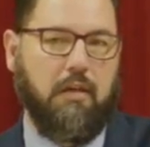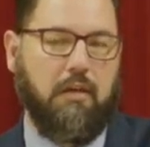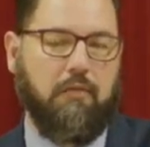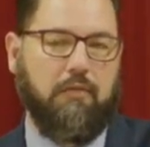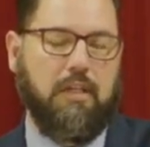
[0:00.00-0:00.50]

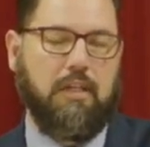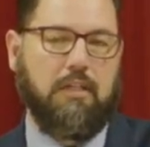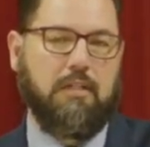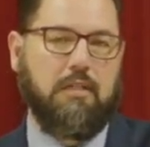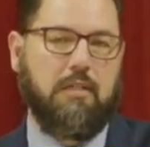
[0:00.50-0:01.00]
of
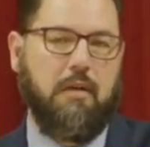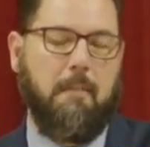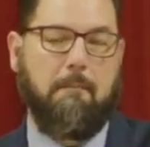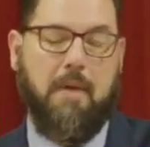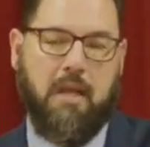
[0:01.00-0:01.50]
these
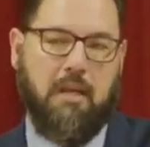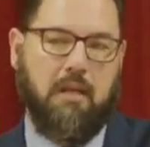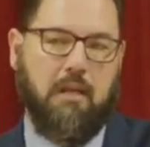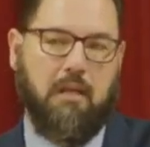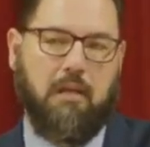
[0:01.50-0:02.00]

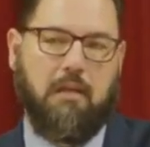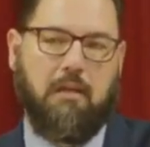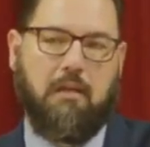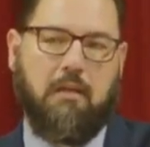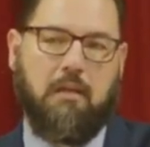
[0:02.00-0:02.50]
men
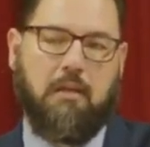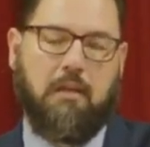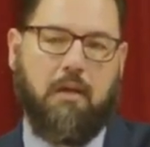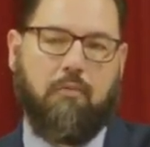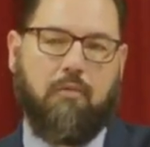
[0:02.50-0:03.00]

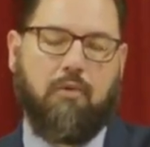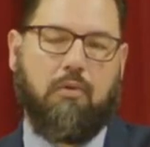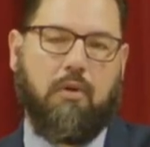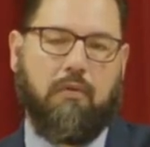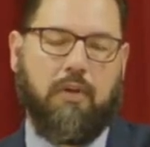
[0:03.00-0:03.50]
that
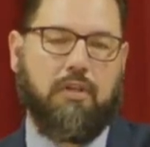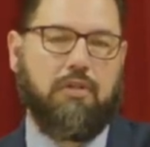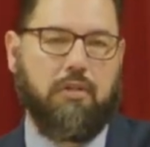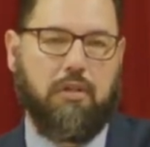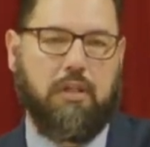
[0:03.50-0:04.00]
will
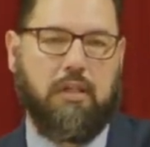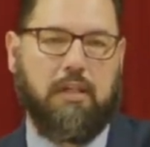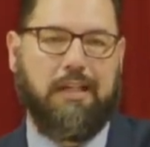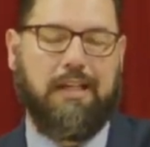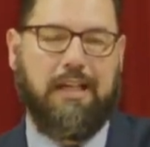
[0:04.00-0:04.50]
eventually
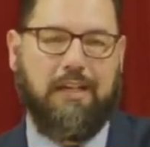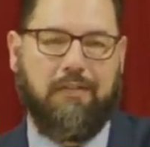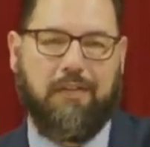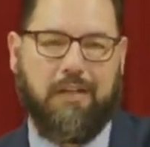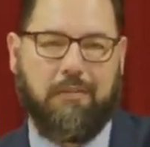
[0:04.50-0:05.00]

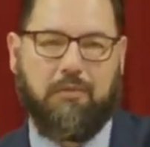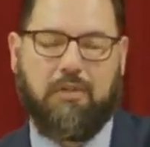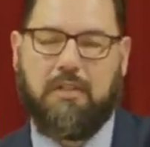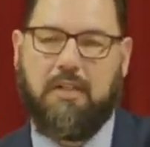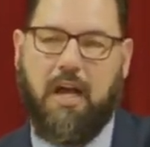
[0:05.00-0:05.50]
leave him
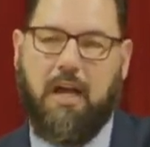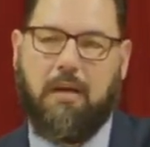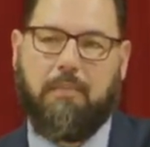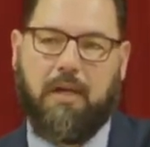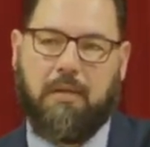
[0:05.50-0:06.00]
to die
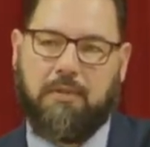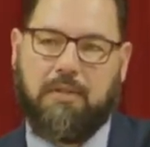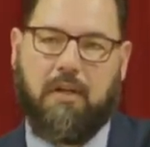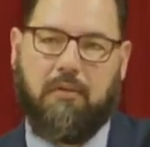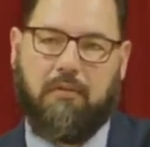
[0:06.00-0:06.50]
by
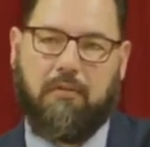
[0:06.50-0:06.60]
himself.